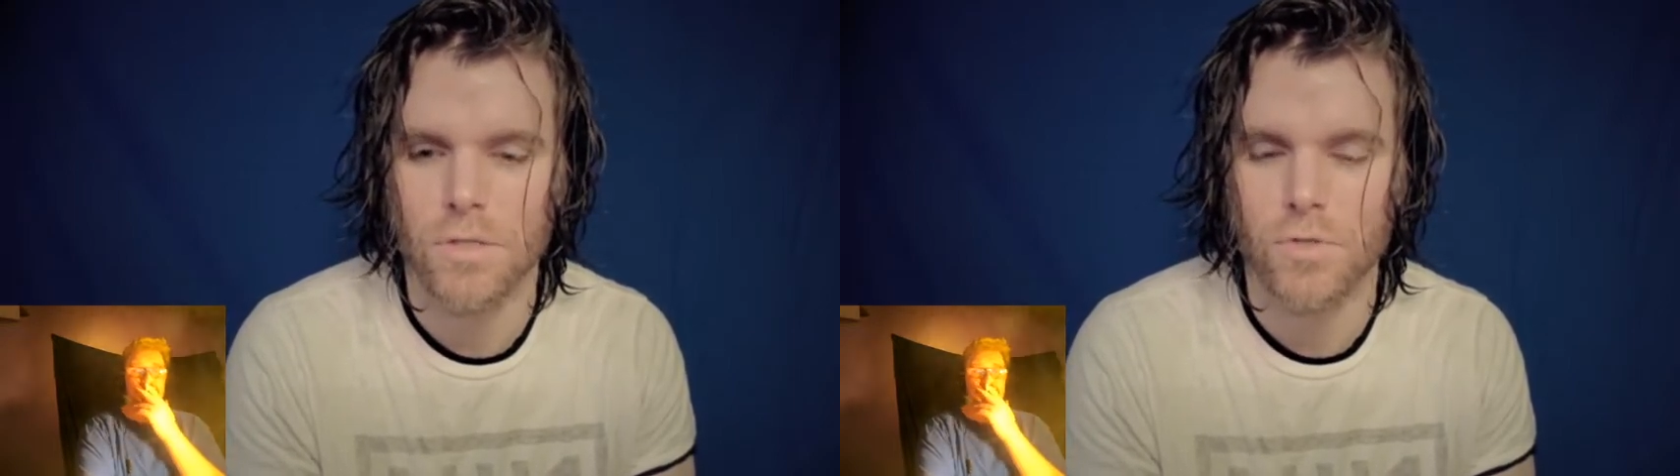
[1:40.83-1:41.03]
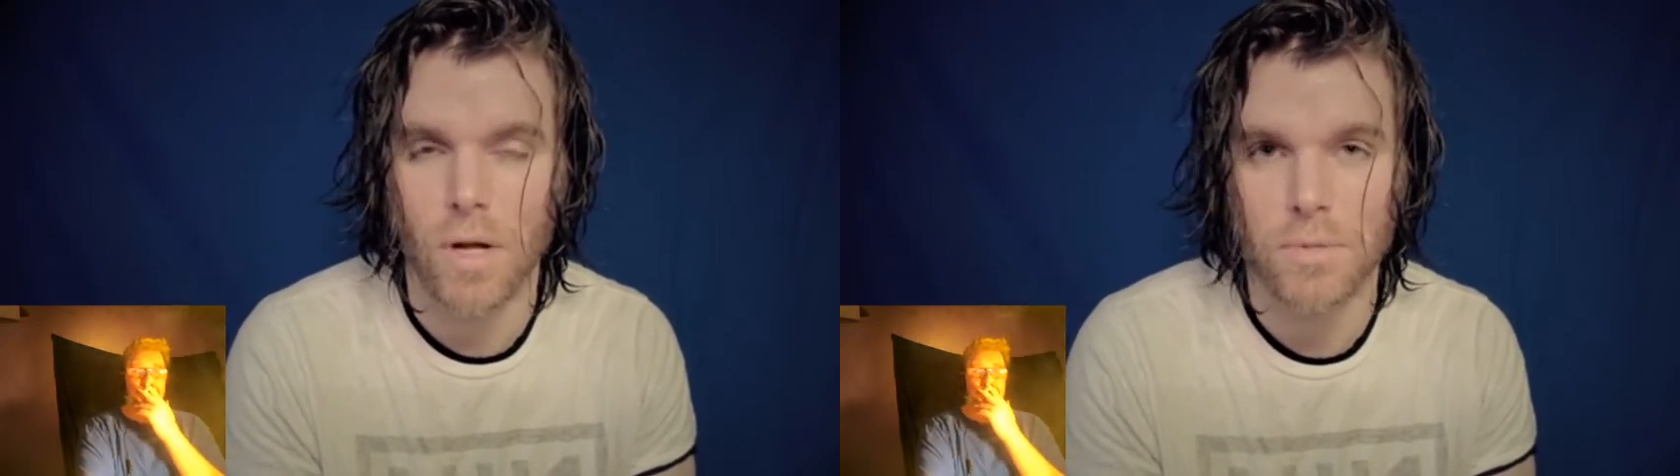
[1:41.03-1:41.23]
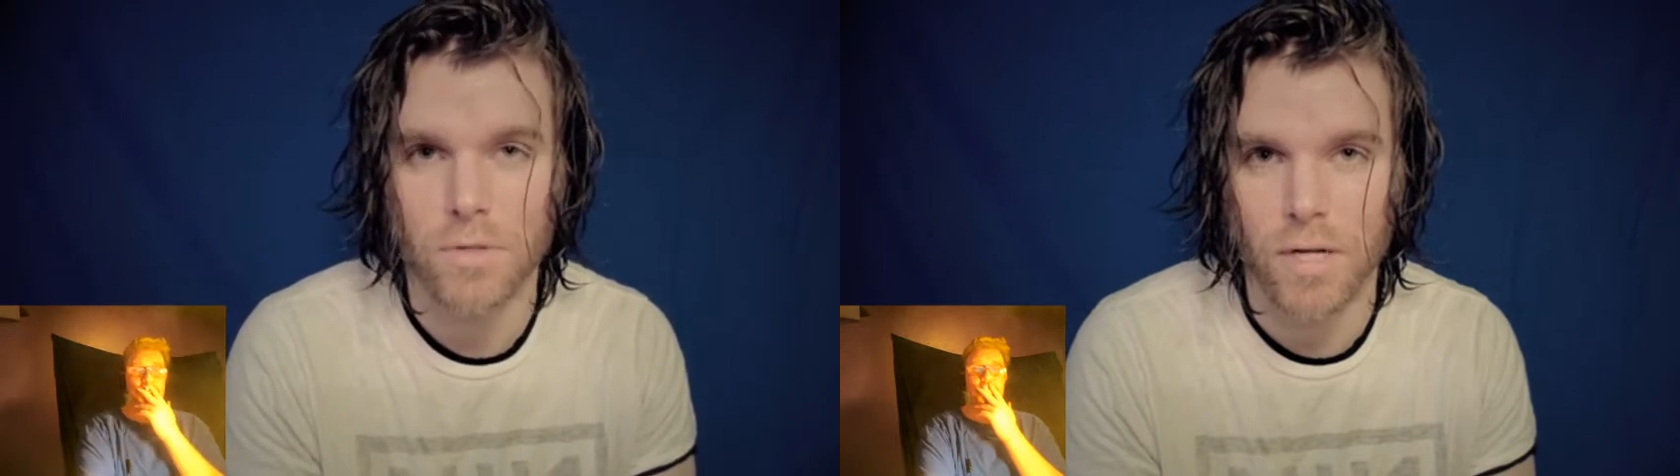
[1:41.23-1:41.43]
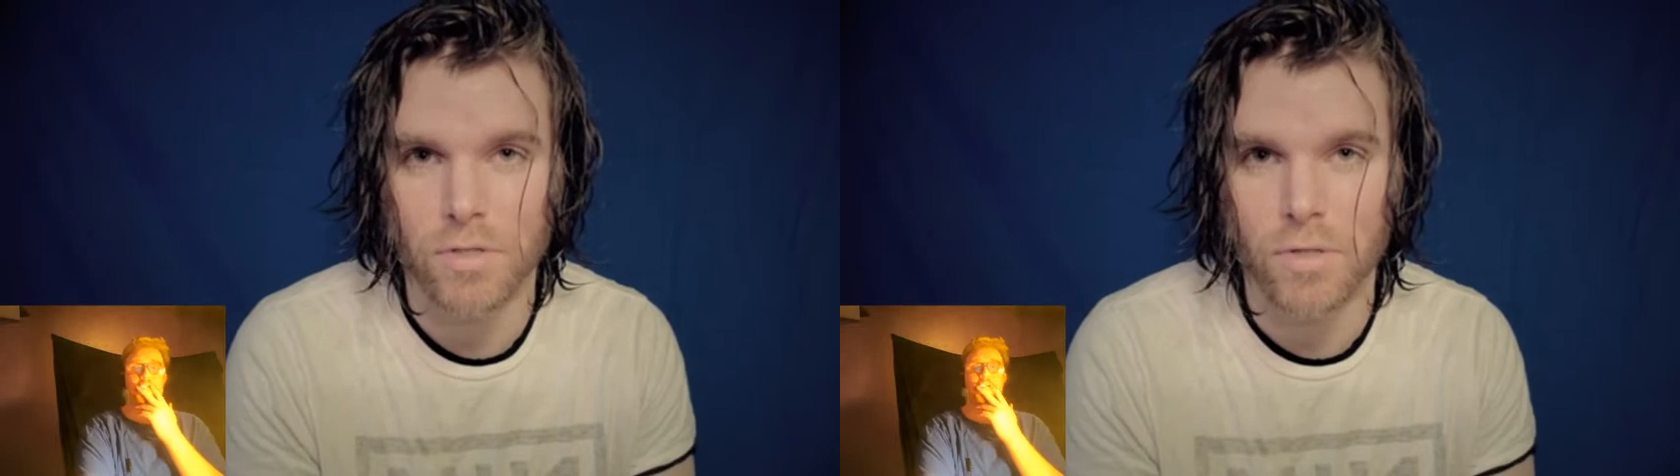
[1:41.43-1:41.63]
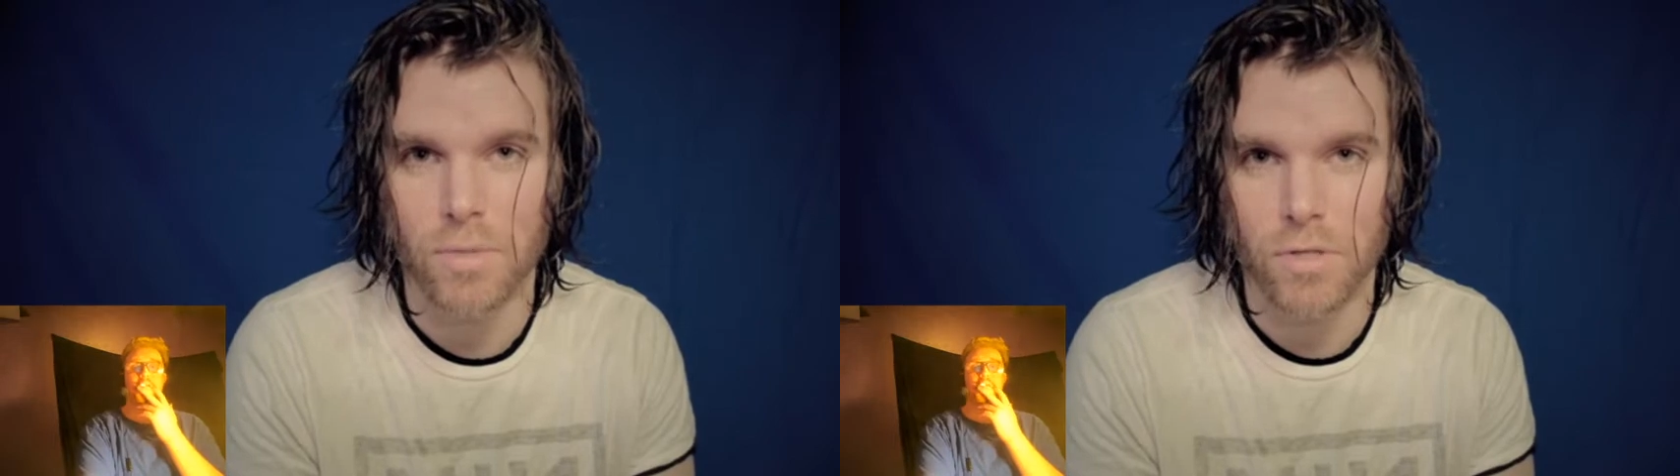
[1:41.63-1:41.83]
drops their ice
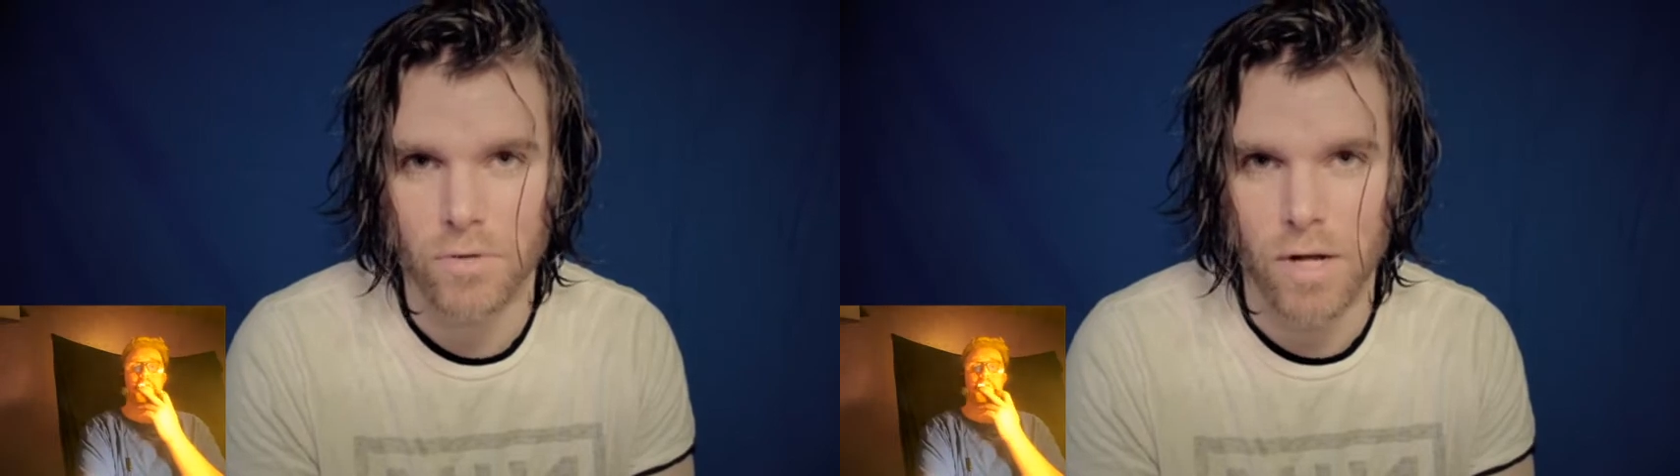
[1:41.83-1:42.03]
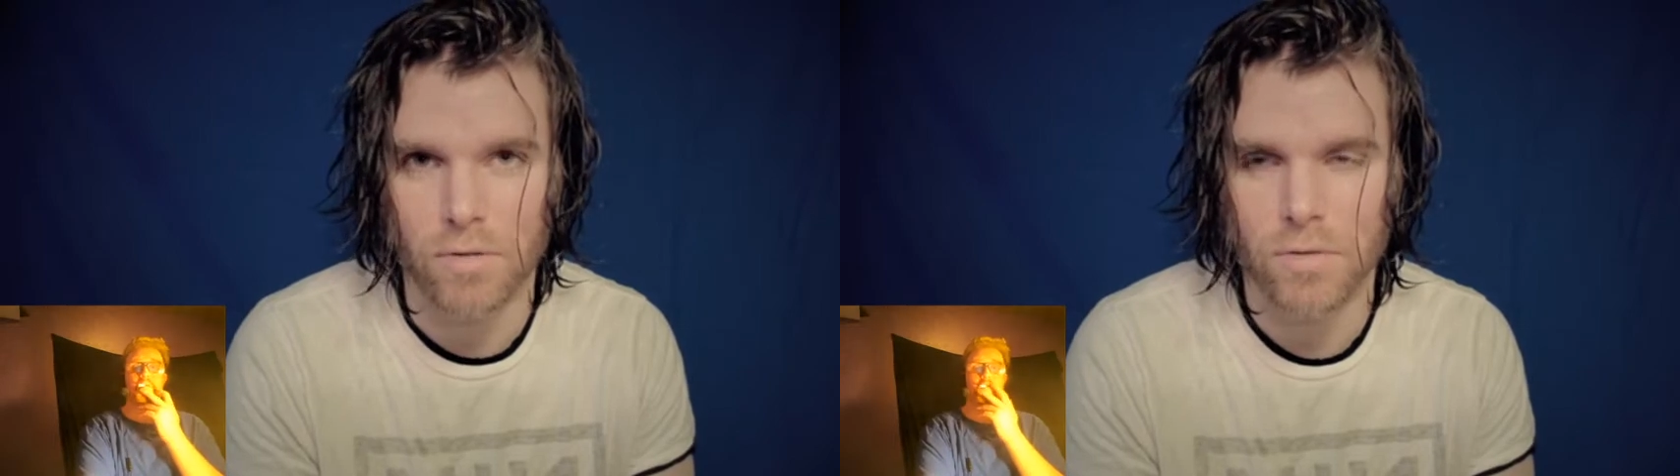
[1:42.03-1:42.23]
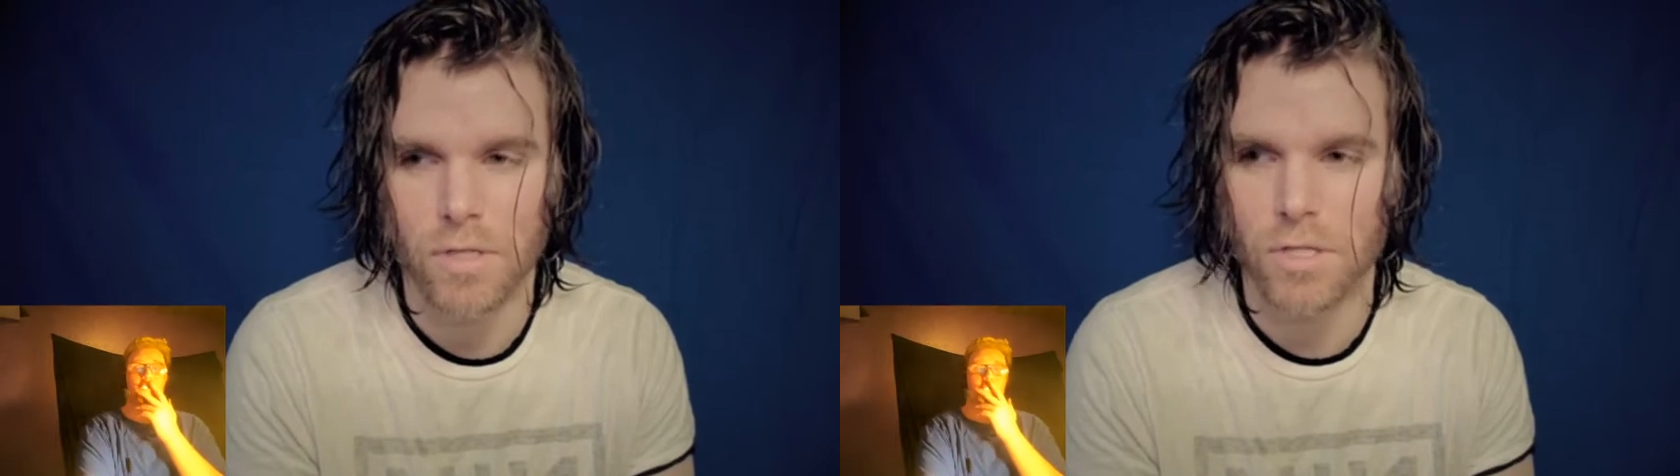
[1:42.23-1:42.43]
cream on the ground